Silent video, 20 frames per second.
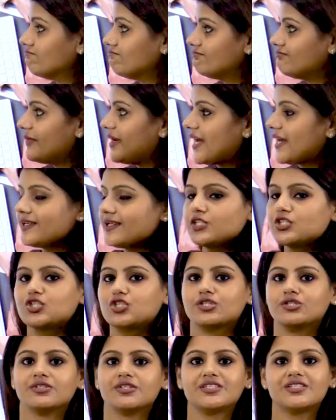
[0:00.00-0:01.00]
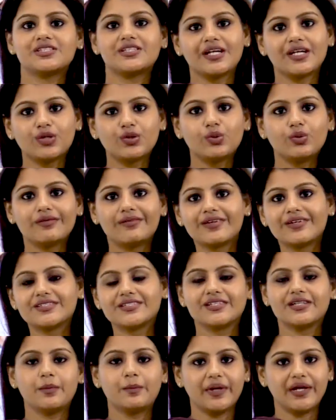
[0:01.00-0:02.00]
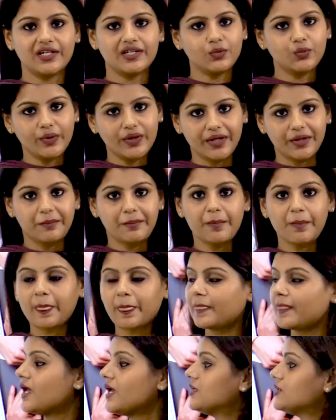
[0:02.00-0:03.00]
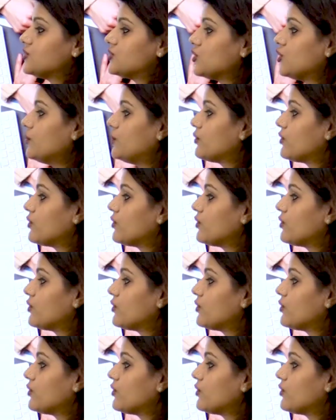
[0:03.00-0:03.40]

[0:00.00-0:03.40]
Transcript: manage the stakeholders in a better way. So